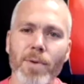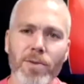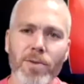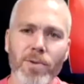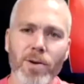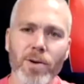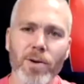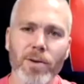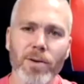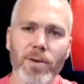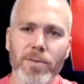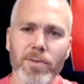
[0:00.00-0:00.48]
I
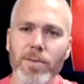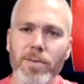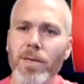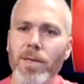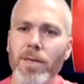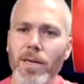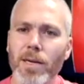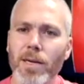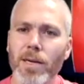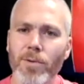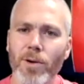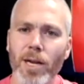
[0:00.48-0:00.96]
think
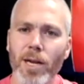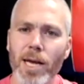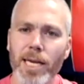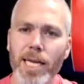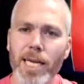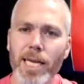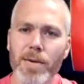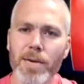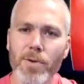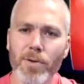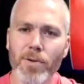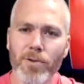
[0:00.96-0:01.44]
we're
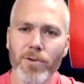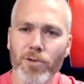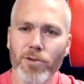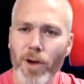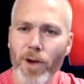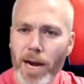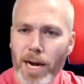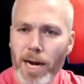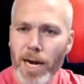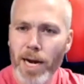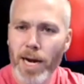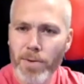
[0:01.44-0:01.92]
lucky with the
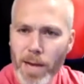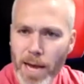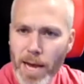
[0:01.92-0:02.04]
trainer.